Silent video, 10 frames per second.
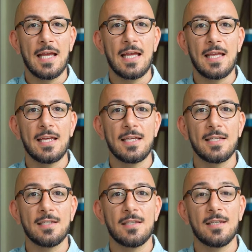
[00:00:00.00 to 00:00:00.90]

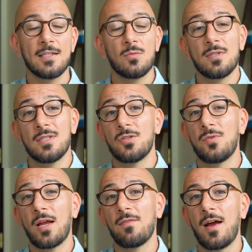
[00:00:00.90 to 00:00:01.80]
And this was in
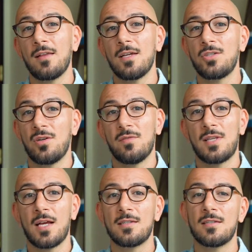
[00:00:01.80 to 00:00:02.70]
direct violation of a
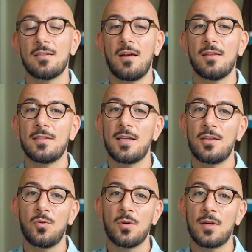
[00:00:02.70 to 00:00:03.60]
Texas law that said
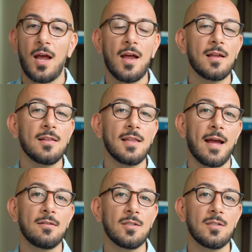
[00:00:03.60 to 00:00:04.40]
you are not allowed